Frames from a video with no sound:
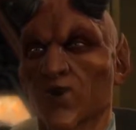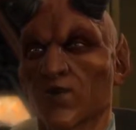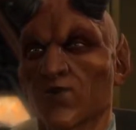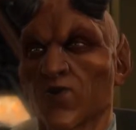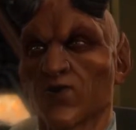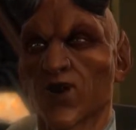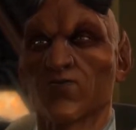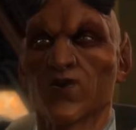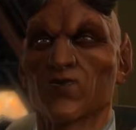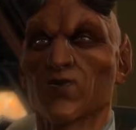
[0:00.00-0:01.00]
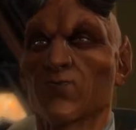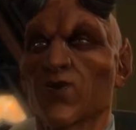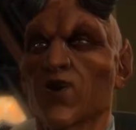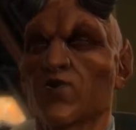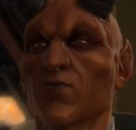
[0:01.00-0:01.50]
such as yourself is
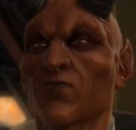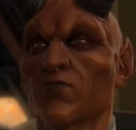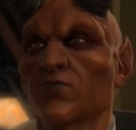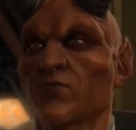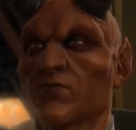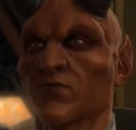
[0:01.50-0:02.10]
immeasurable.